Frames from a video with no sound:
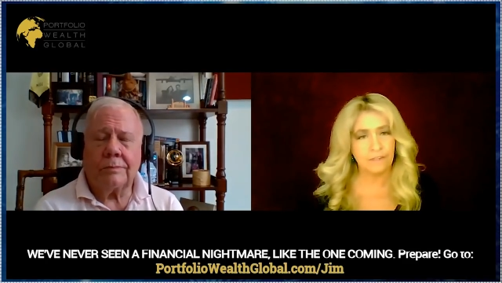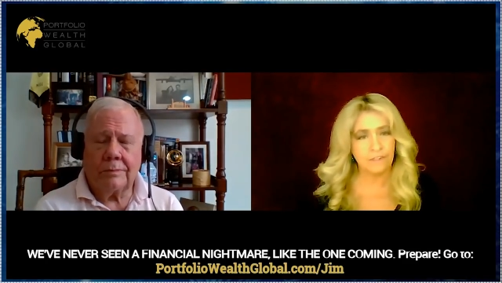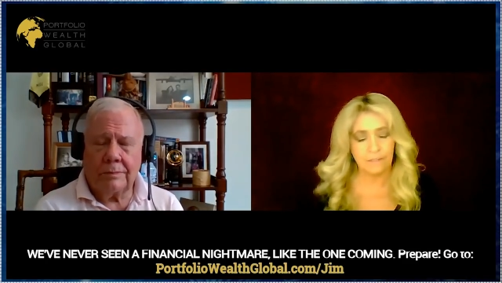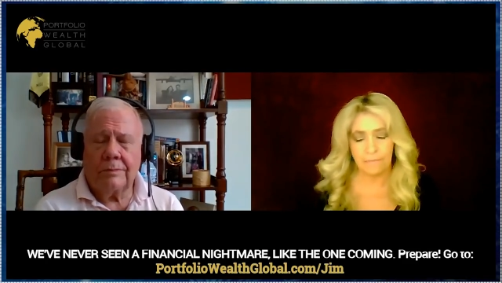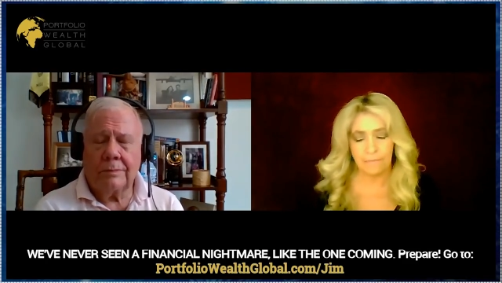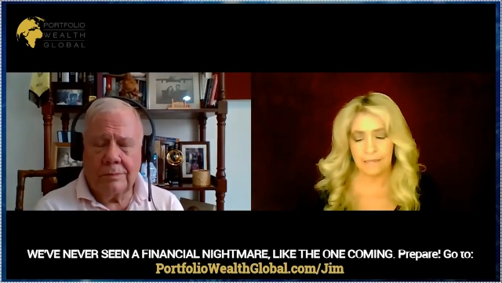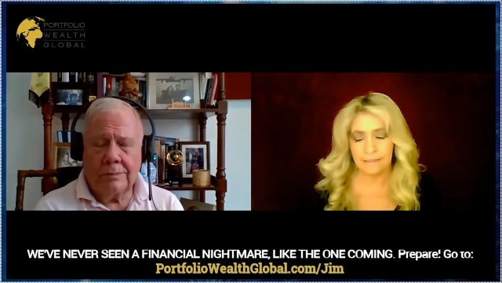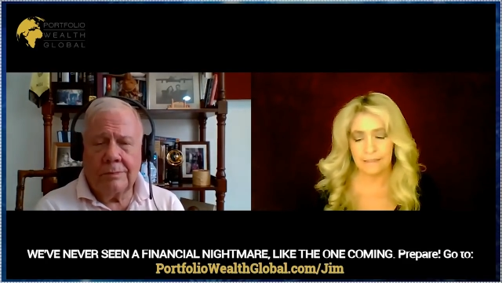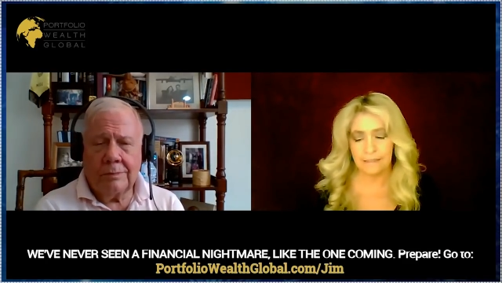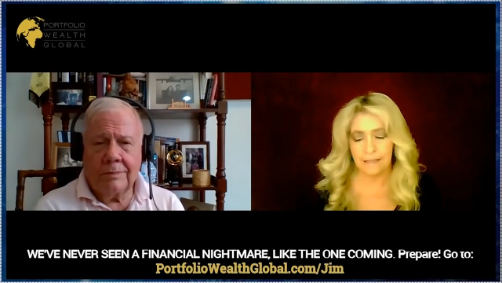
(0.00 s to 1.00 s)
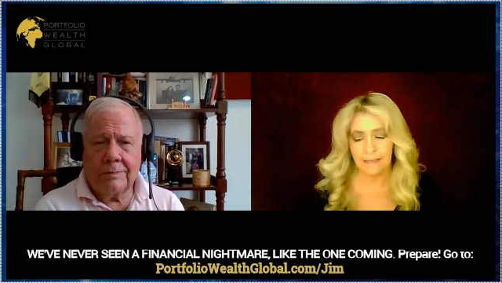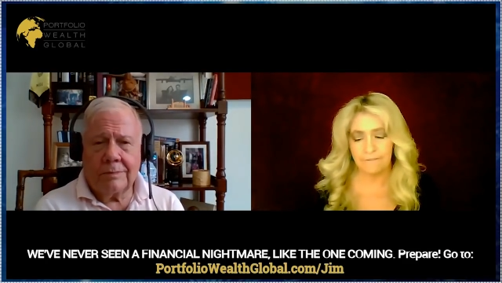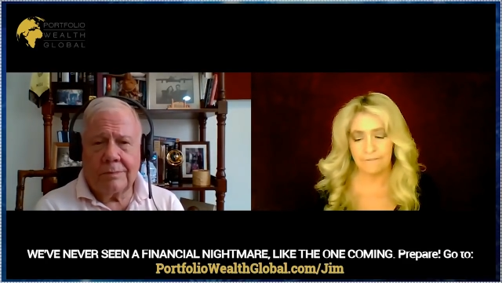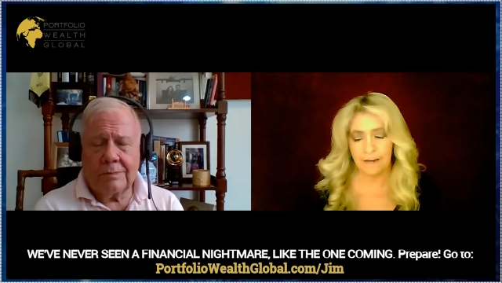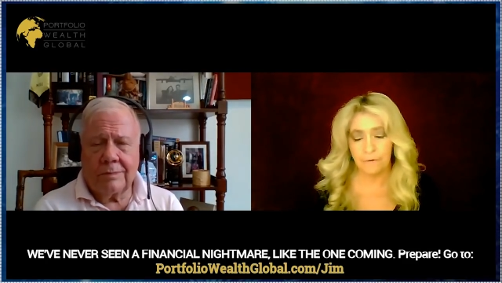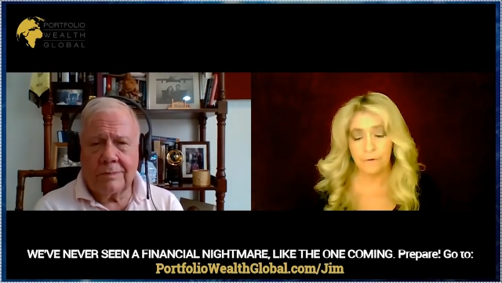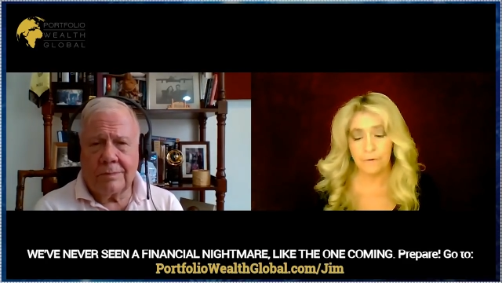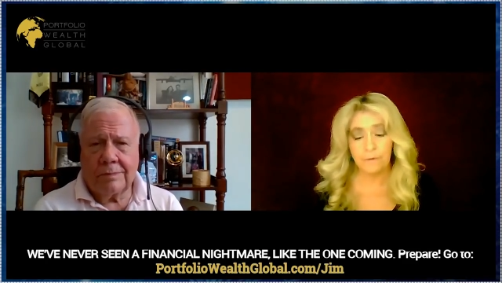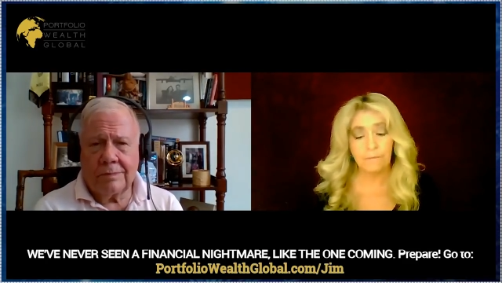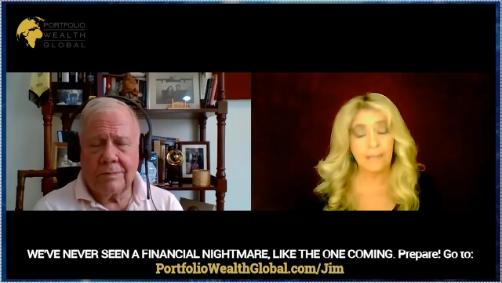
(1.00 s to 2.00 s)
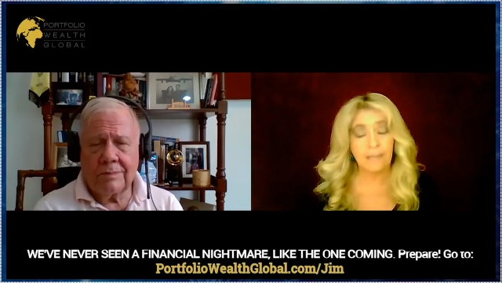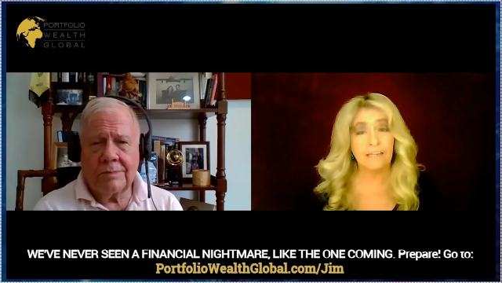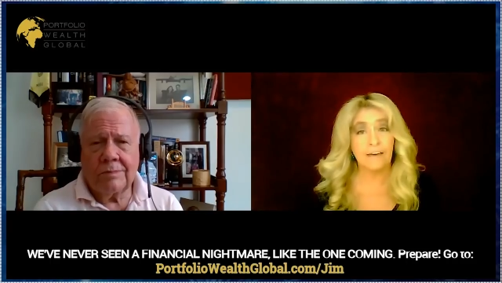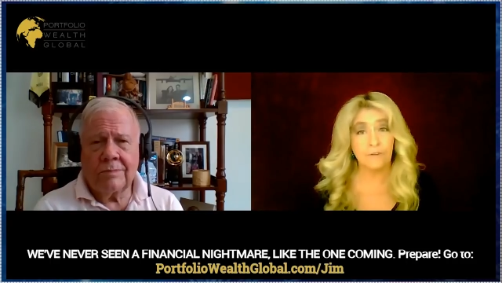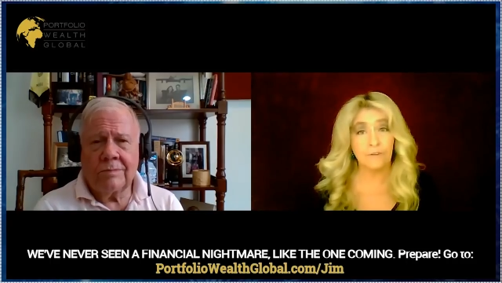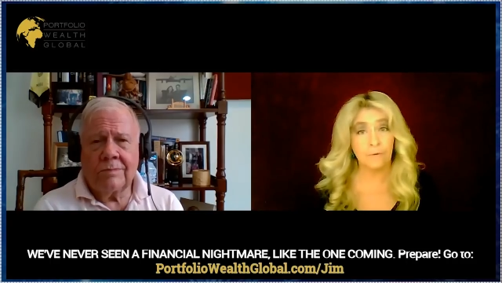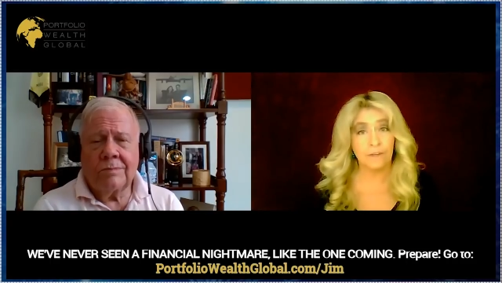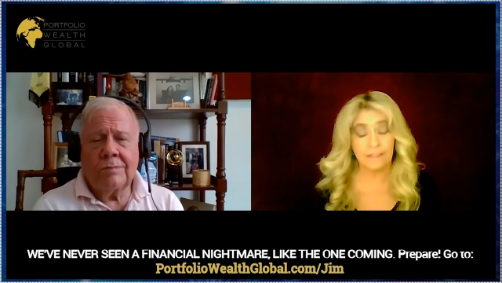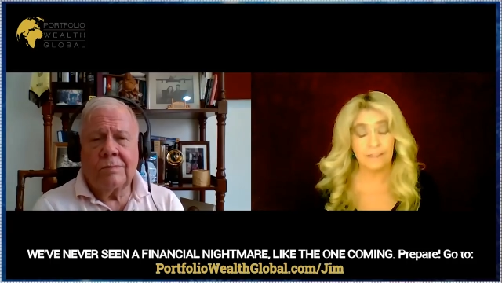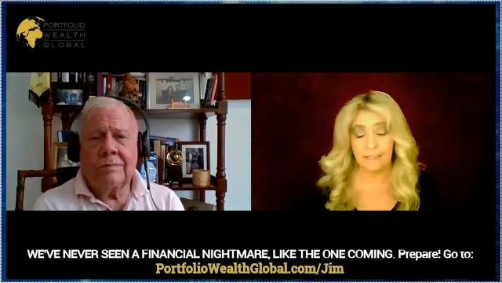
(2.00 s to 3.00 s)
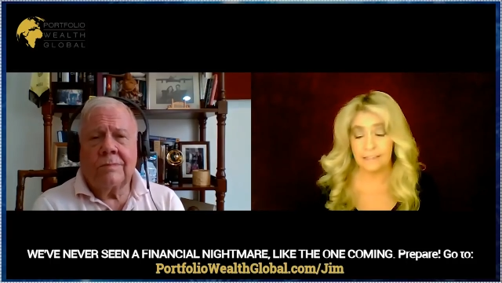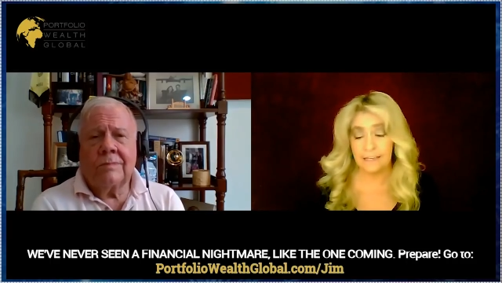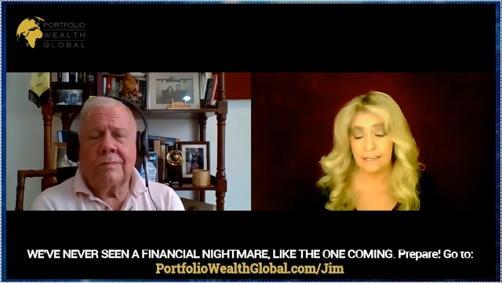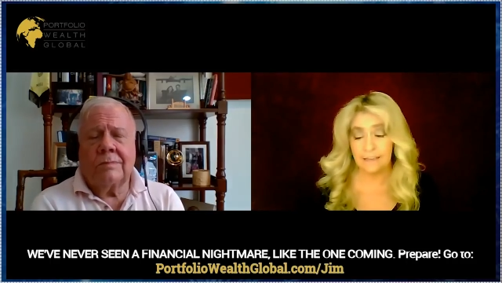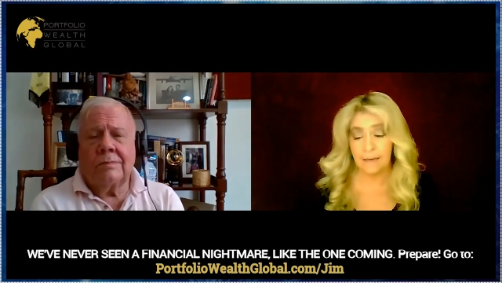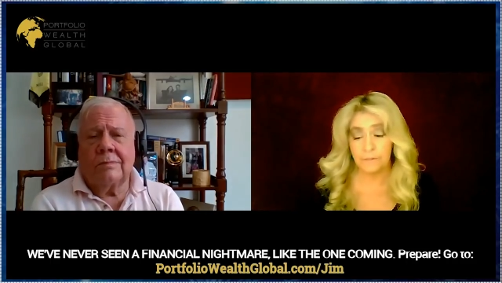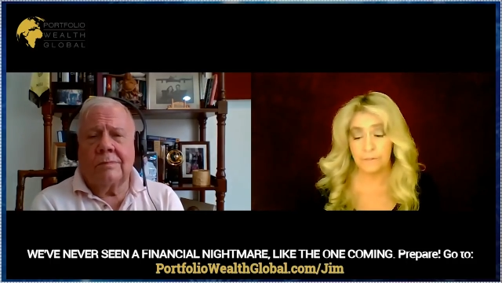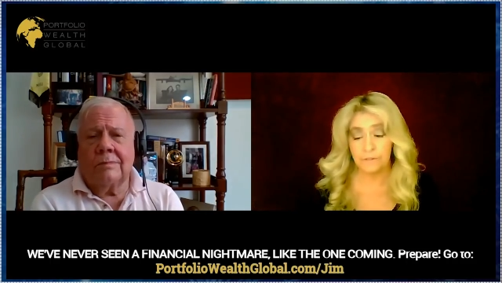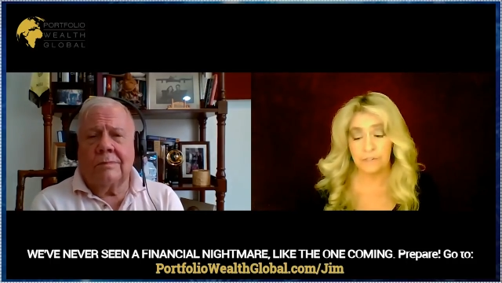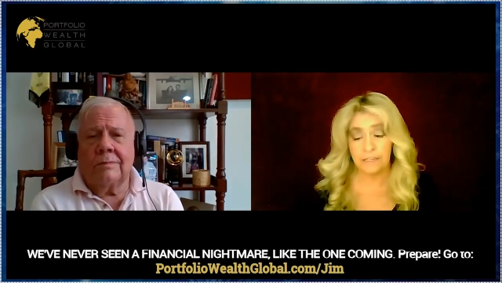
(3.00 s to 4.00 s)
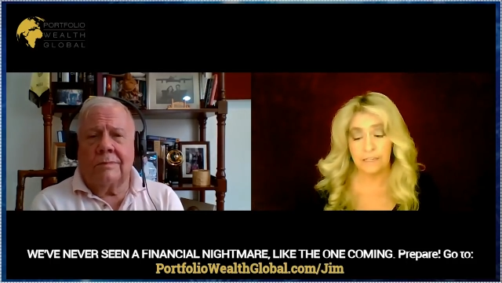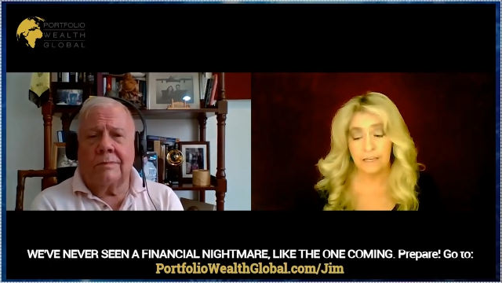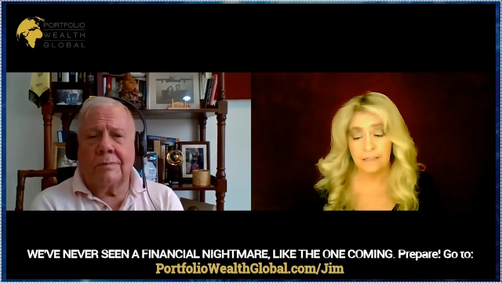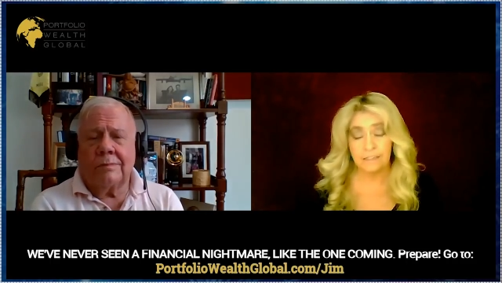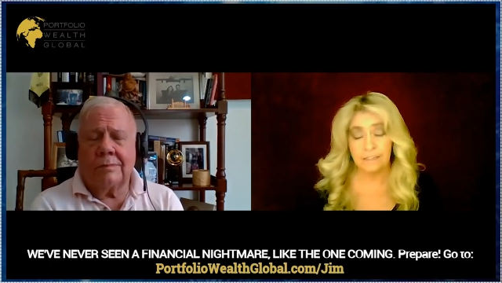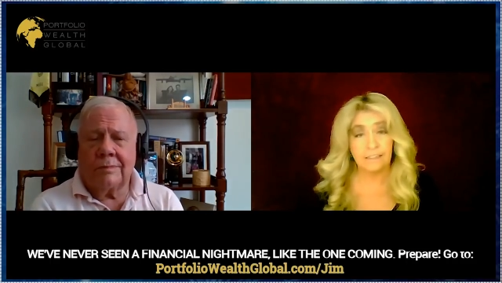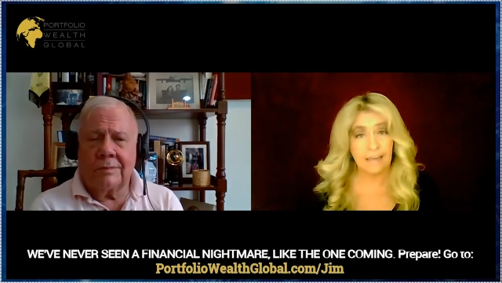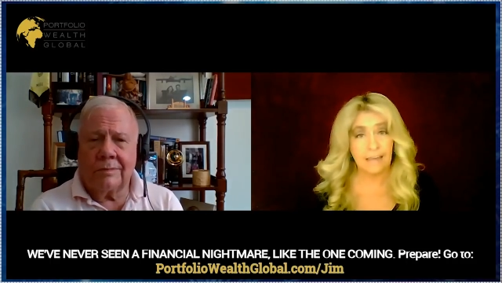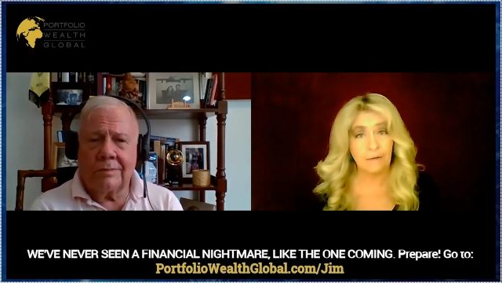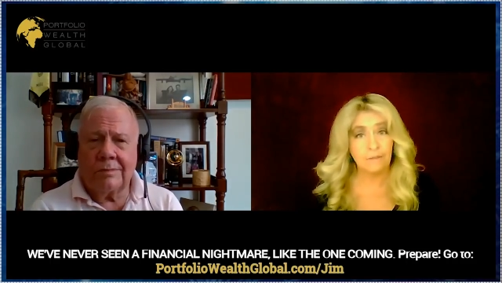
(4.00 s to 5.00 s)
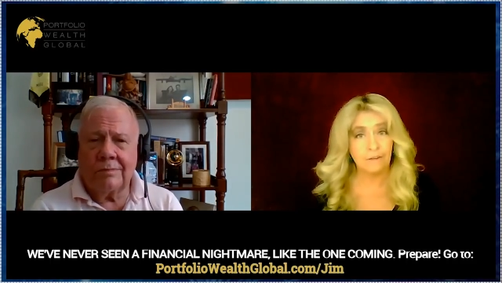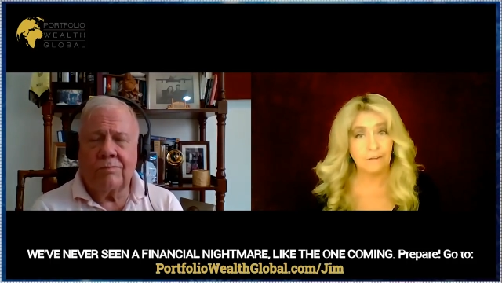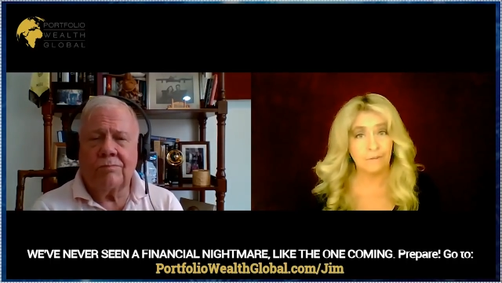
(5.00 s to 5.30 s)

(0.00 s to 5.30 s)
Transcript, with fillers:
Speaker 1: an amazing life. And I want to remind everyone that they can take the opportunity to download